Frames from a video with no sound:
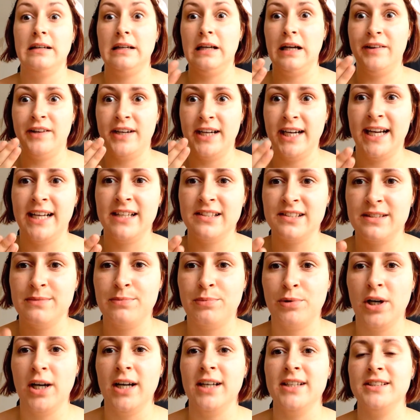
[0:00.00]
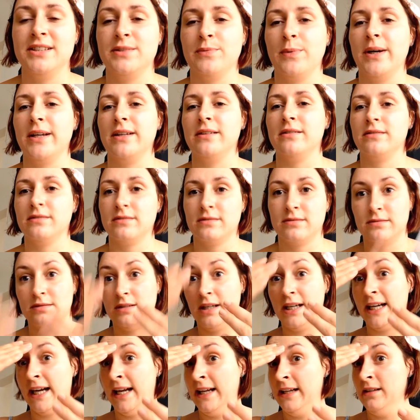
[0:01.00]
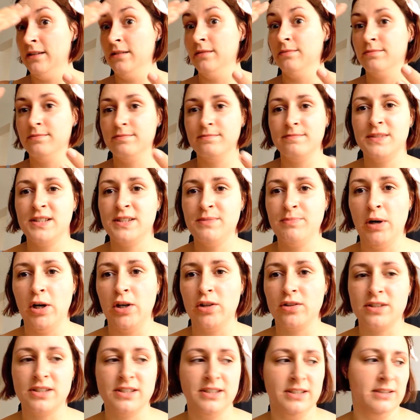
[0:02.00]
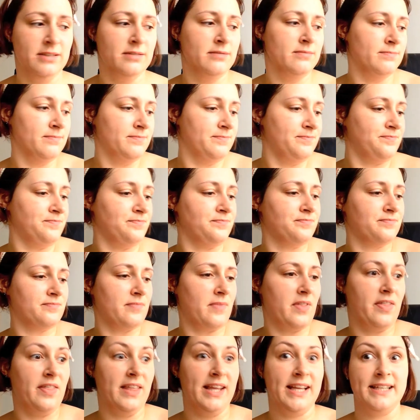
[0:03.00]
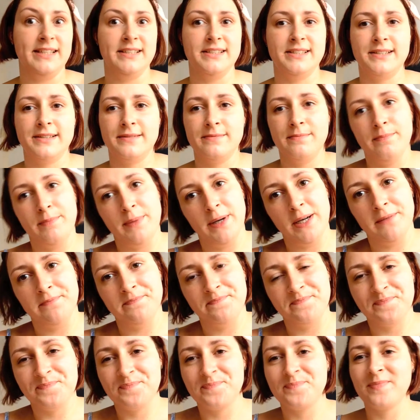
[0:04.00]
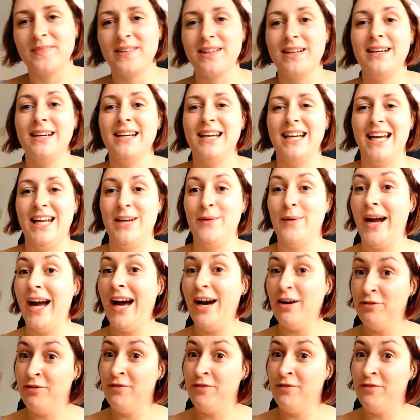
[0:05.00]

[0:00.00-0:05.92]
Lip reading: I get surprised when I get little spots and things. But anyway, have